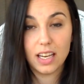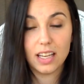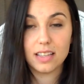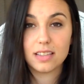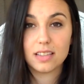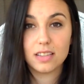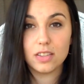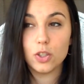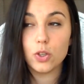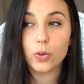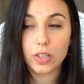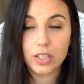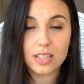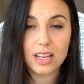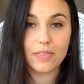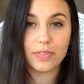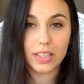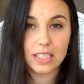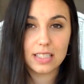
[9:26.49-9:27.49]
it you could
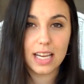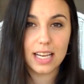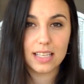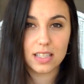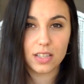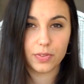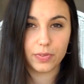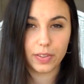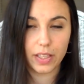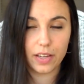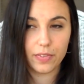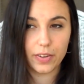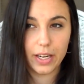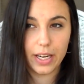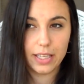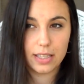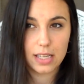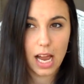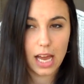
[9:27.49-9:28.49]
definitely taste the flavor.
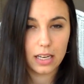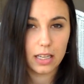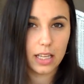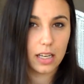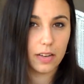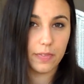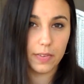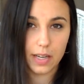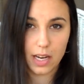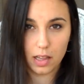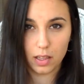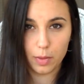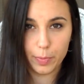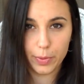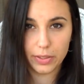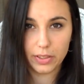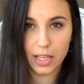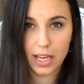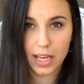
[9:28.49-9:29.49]
It's kind of like a vanilla
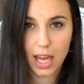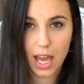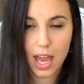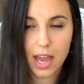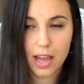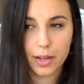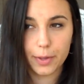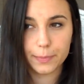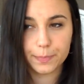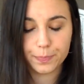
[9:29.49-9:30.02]
birthday cake